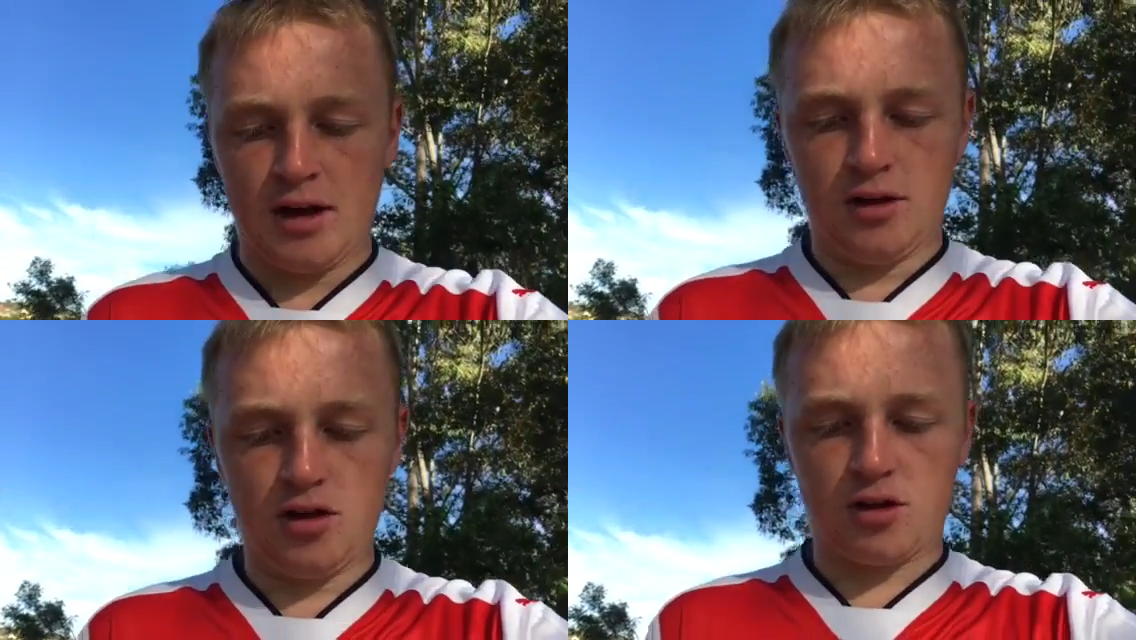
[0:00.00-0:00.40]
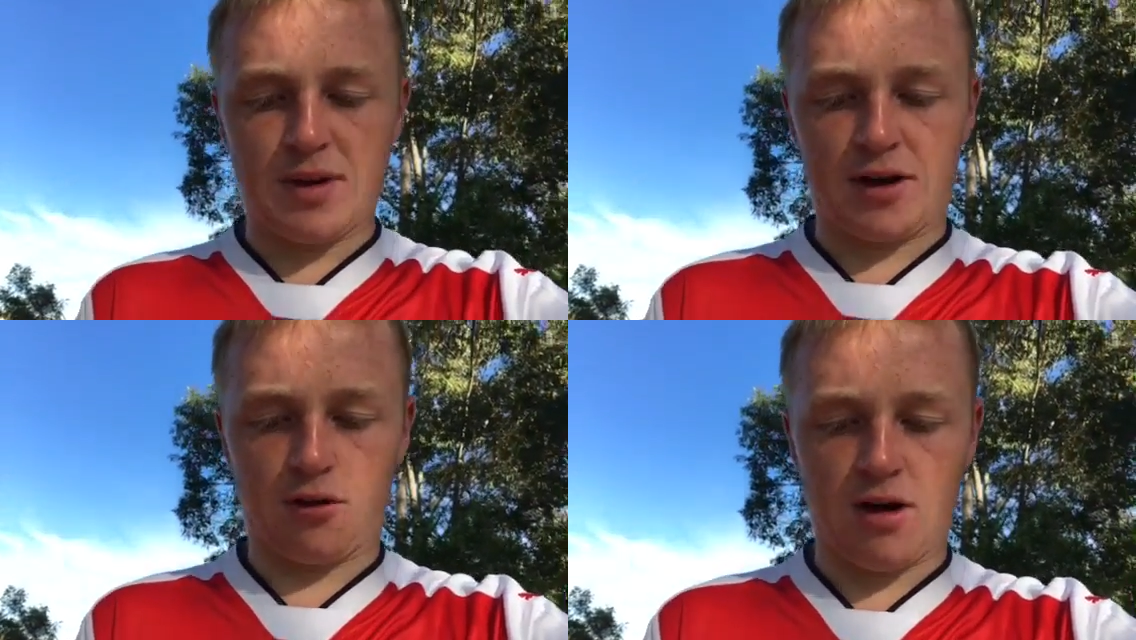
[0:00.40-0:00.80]
Luke
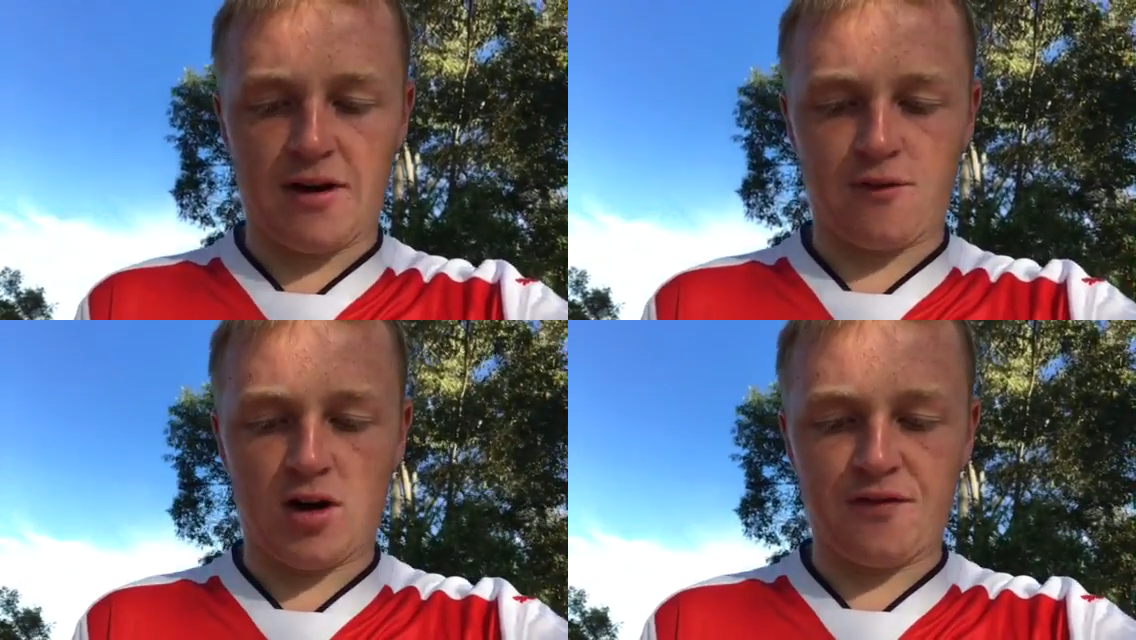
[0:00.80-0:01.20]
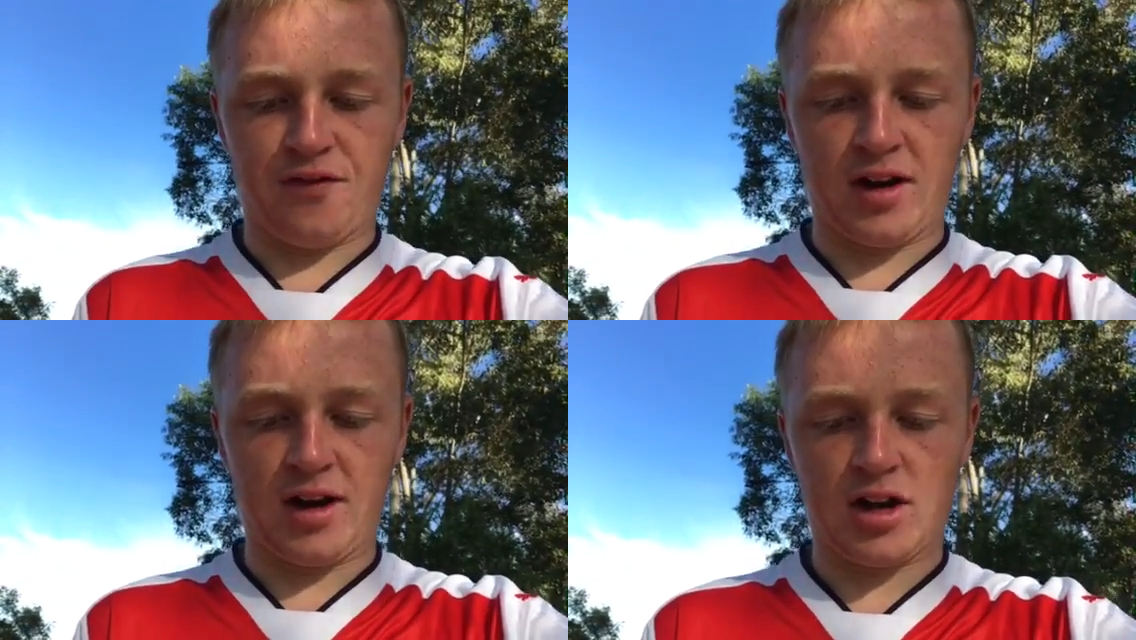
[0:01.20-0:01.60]
McArath, Ryan
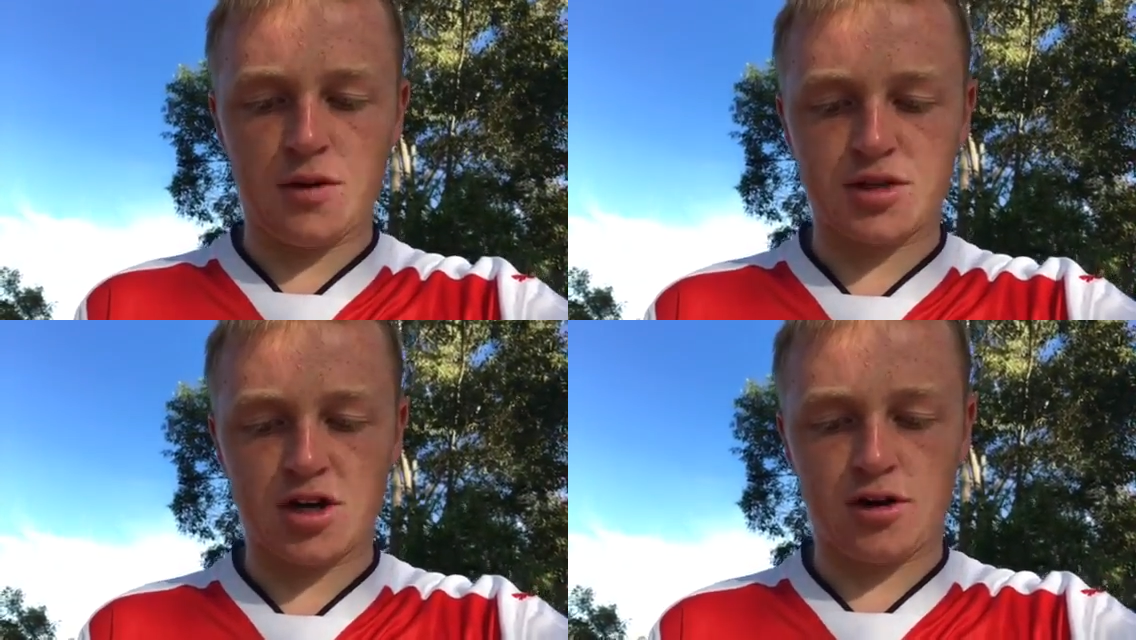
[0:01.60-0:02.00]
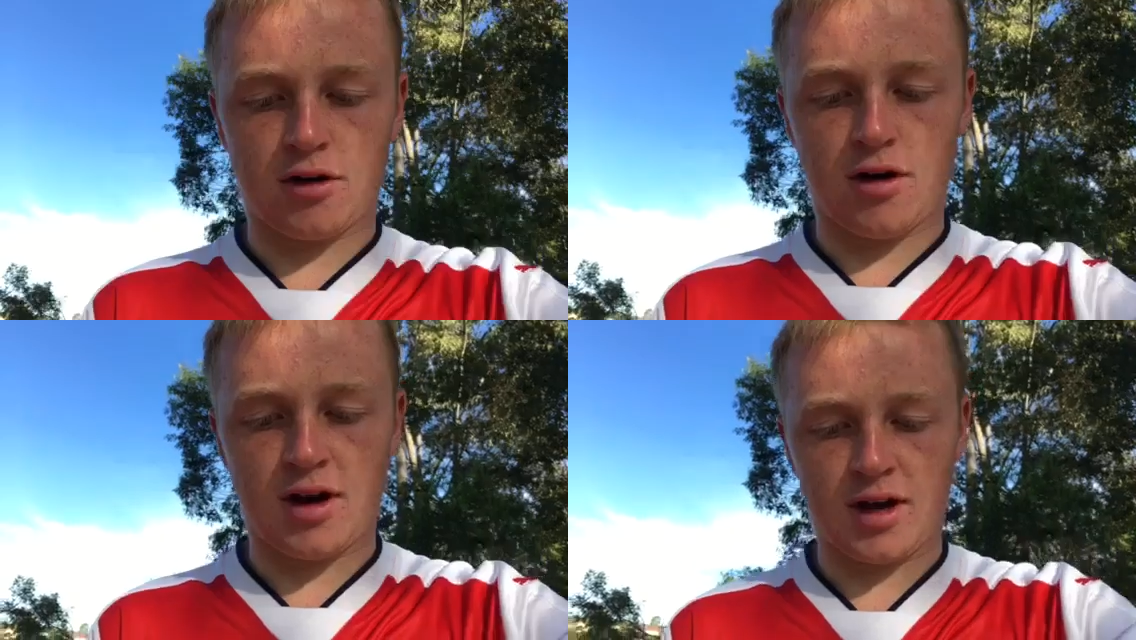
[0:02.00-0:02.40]
Flynn, Cooper Sharon
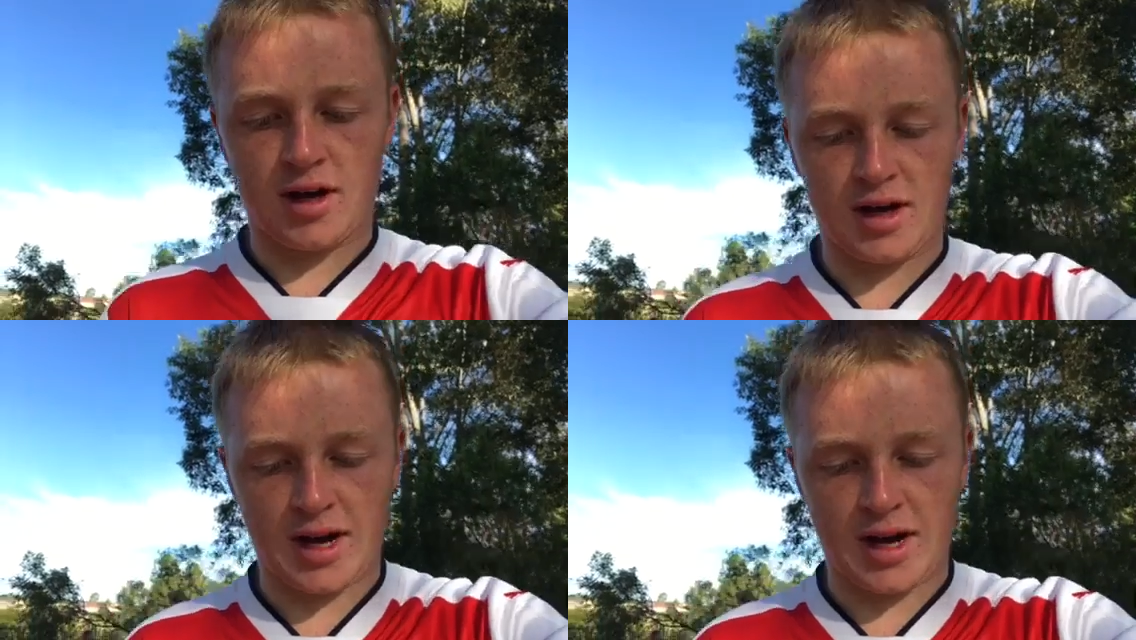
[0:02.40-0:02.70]
Green,